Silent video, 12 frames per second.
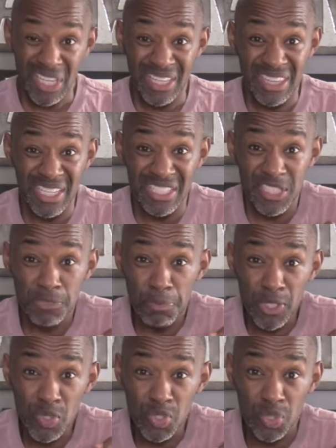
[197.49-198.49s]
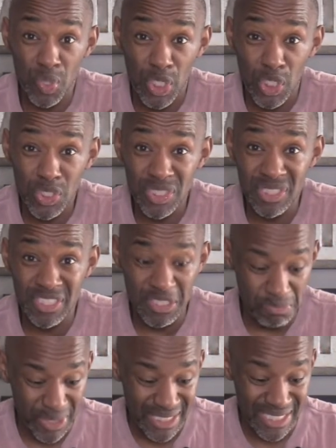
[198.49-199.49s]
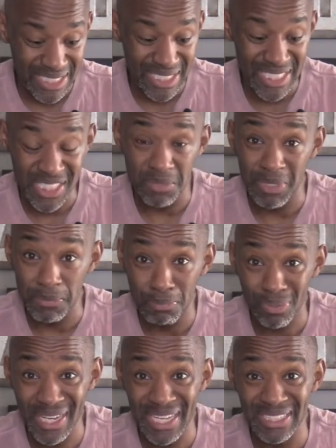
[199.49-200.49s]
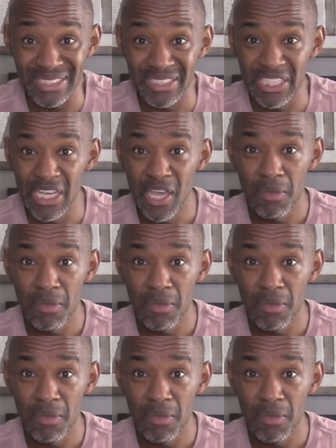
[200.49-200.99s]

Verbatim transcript: the spiritual urgency button needs to be pressed